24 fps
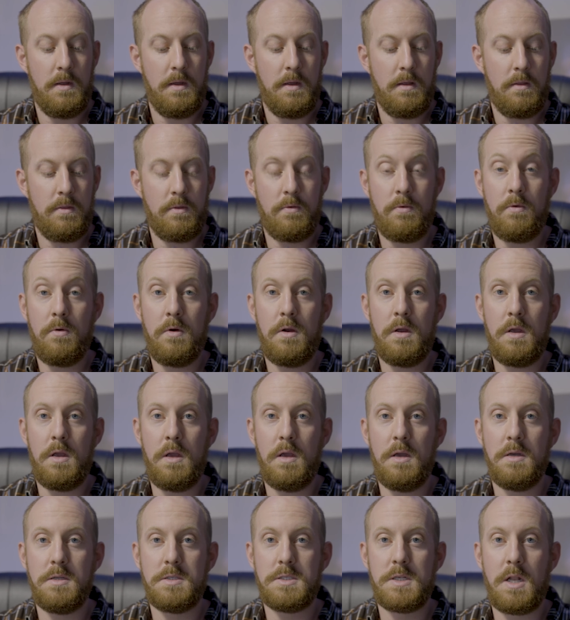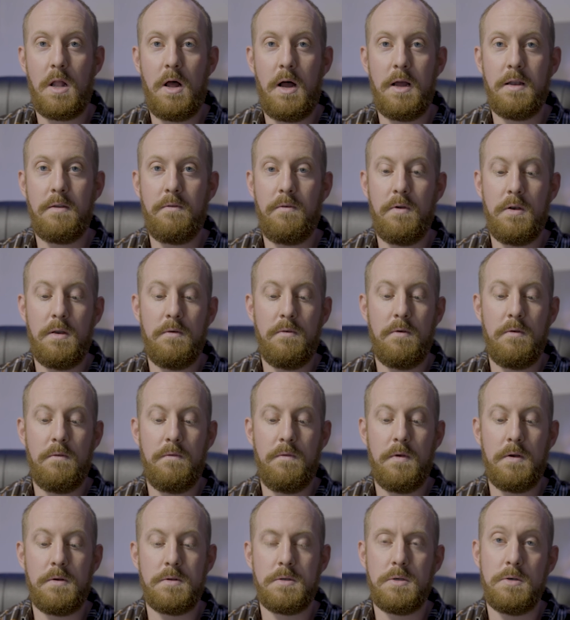3 slots for different
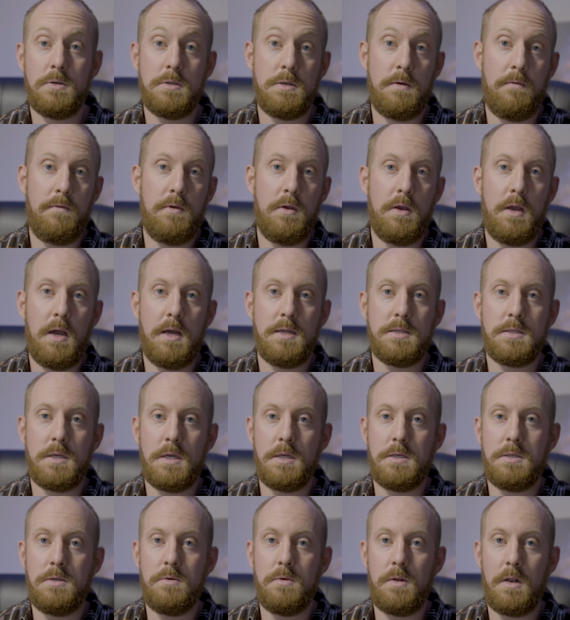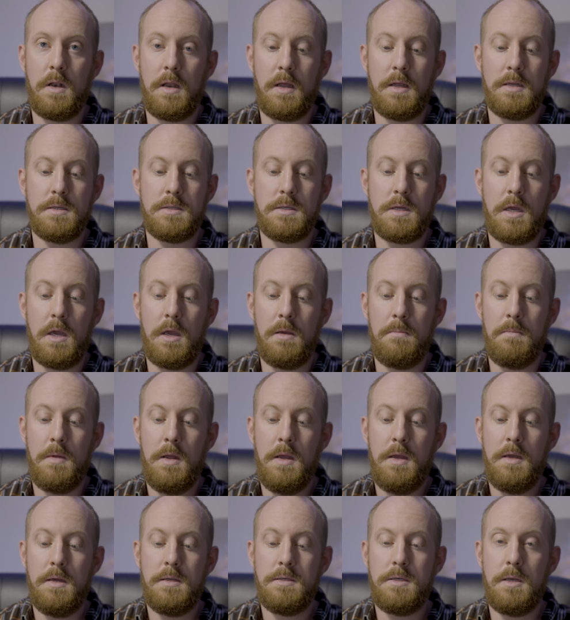filters if you guys like doing landscape,
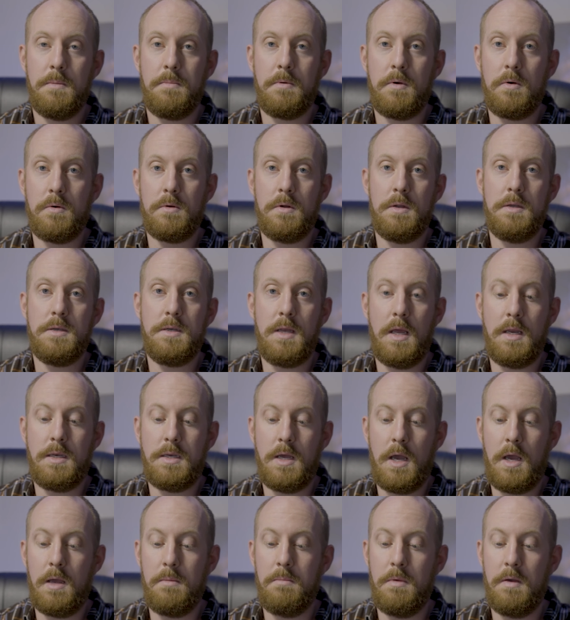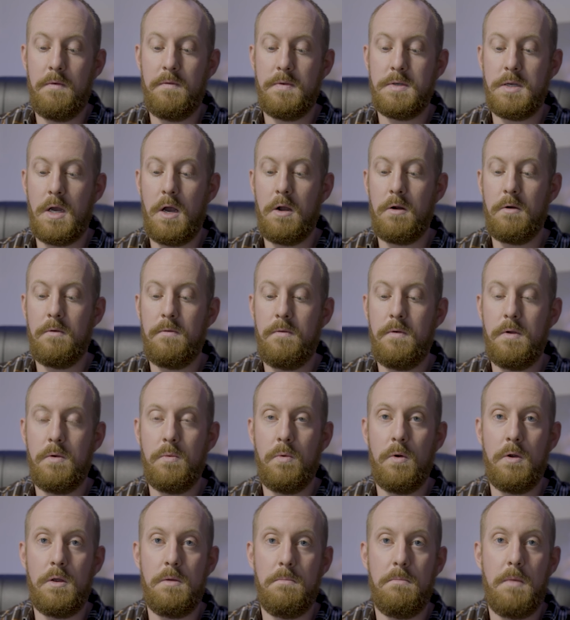typical daytime photography,
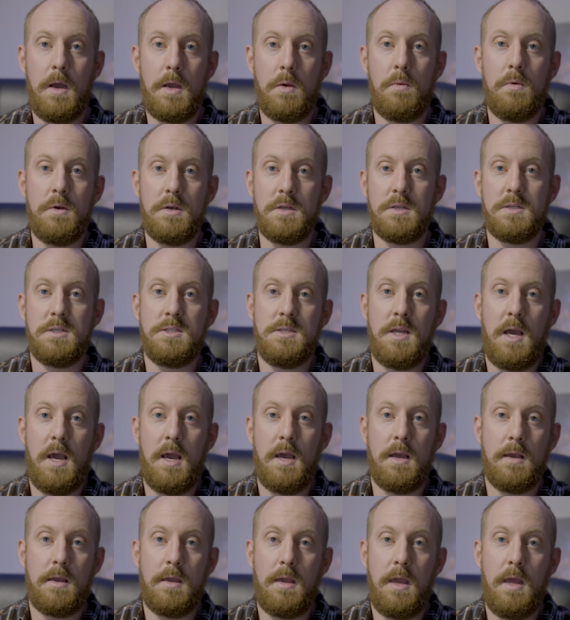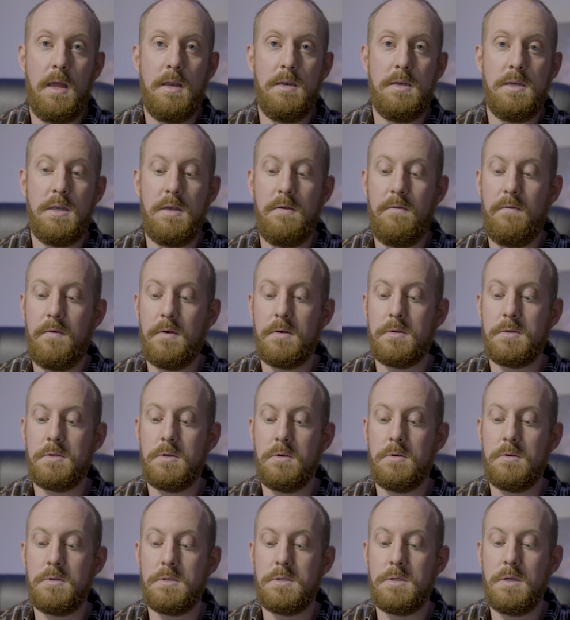where you might want to stack ND
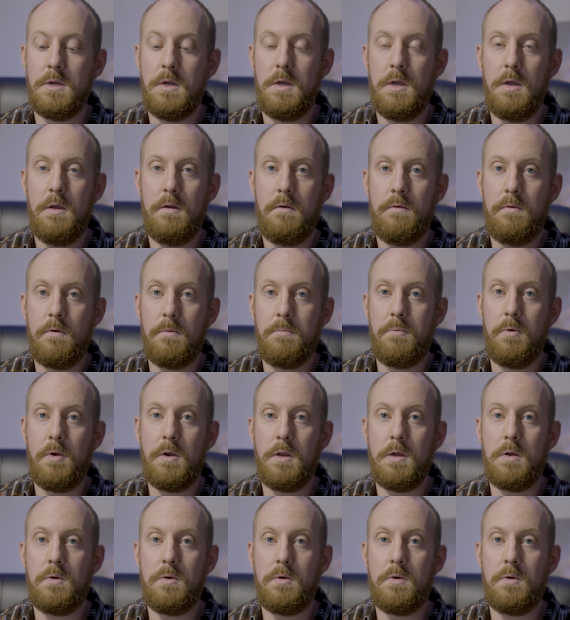filters for pretty